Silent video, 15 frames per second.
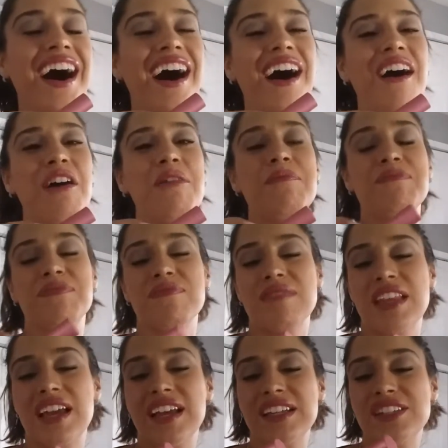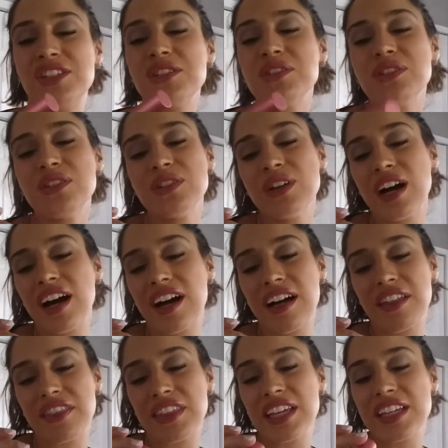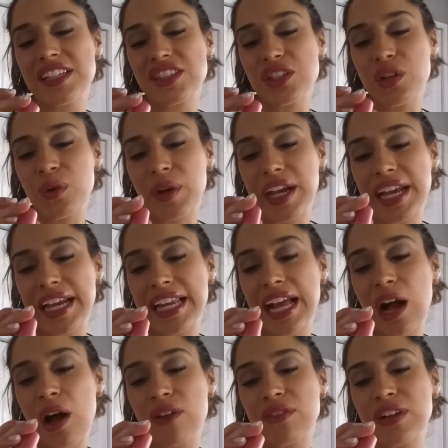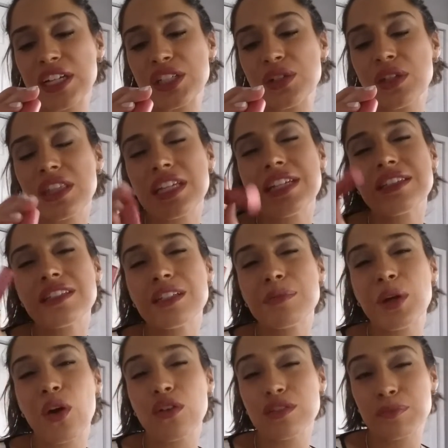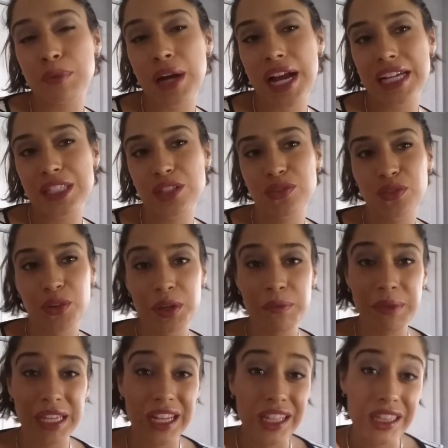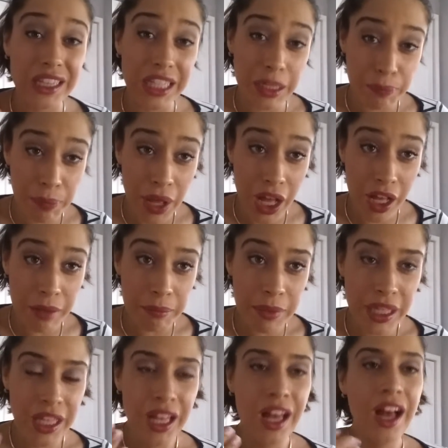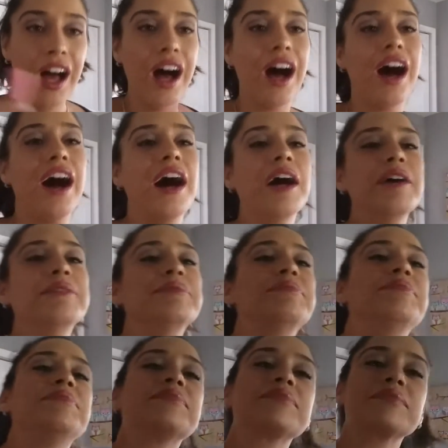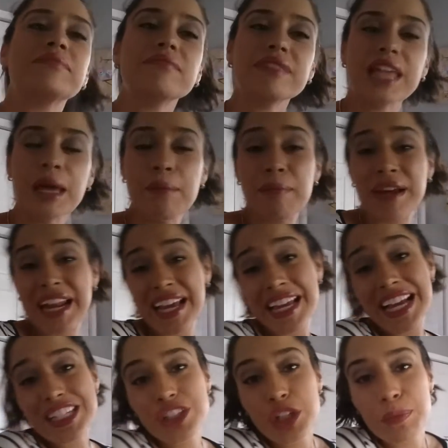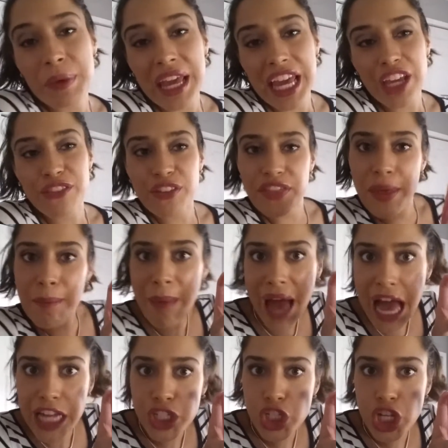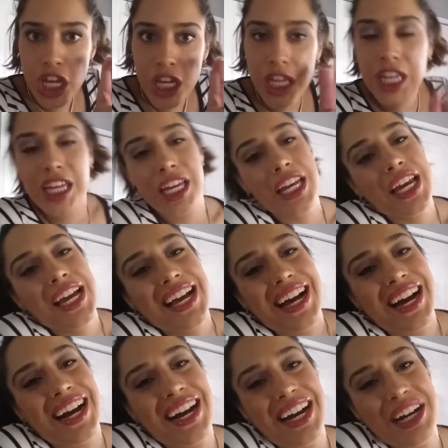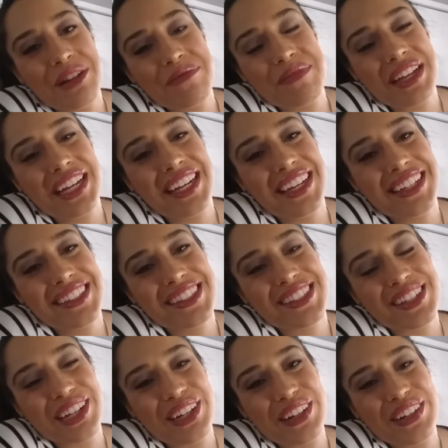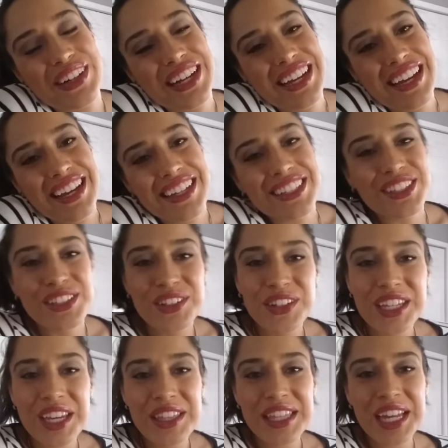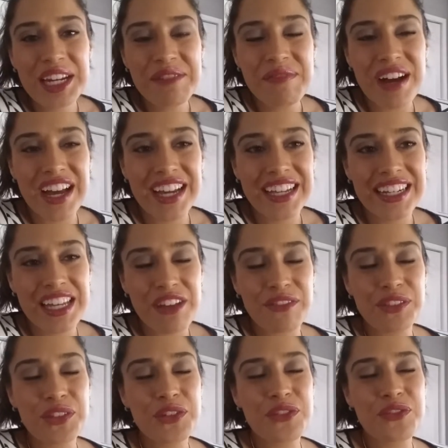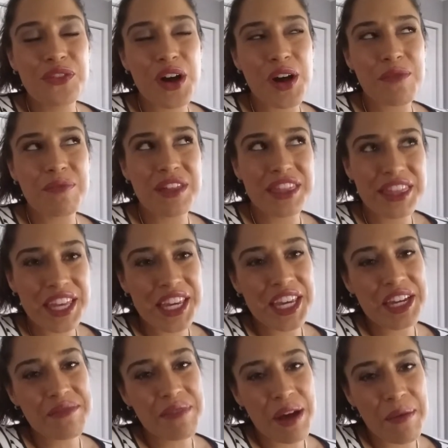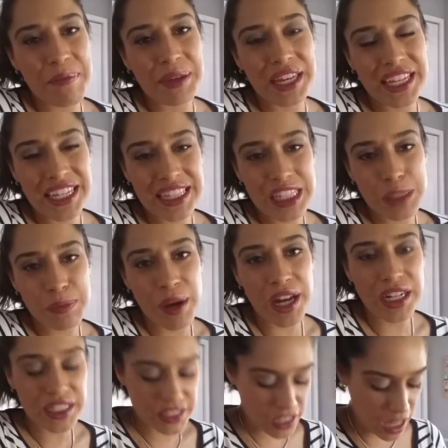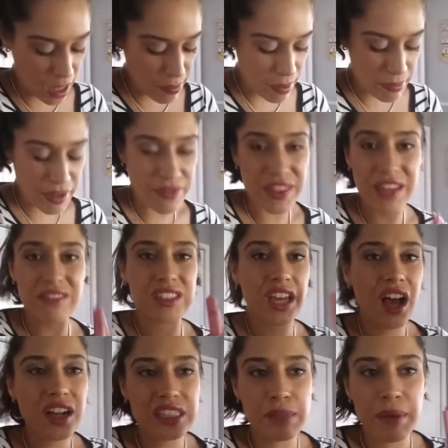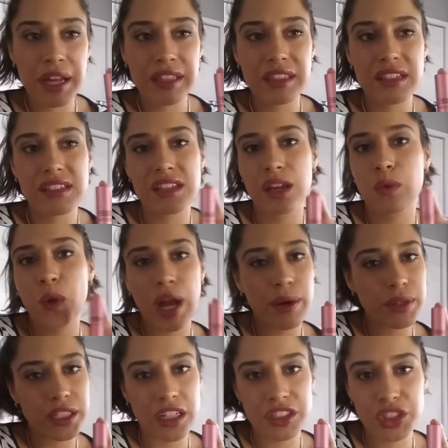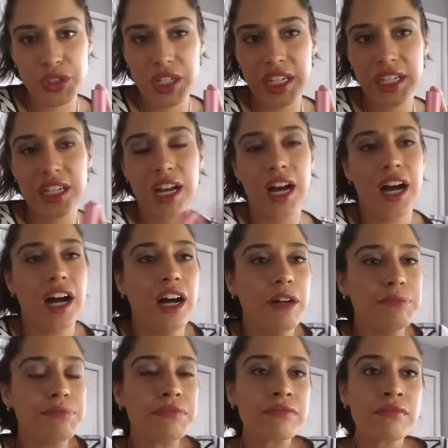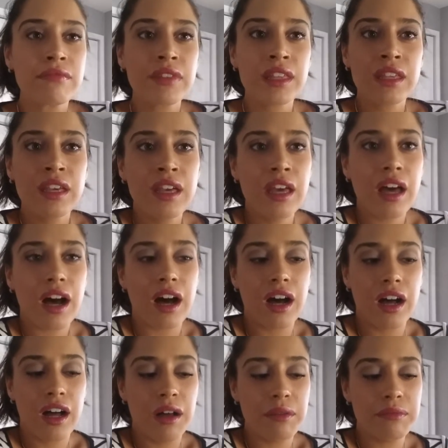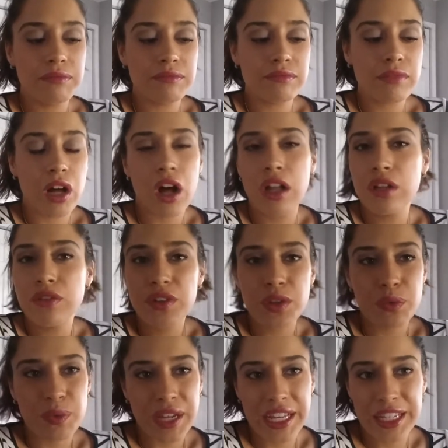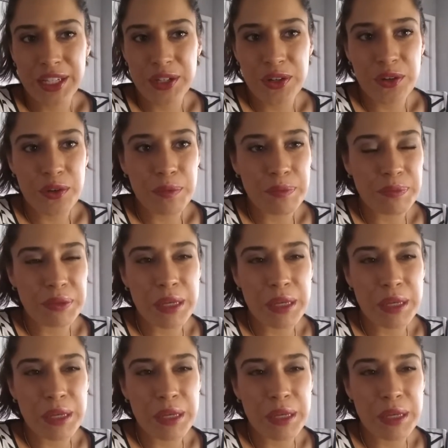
Um, I do uh, think it's great. However, I do think it's a little bit overpriced for it being a lip balm. Um, but I guess you're paying for the magic um, in it. So do keep that in mind if you've been thinking about picking this product up. I mean, they've talked about this on Y100. Um, um, all over the radio.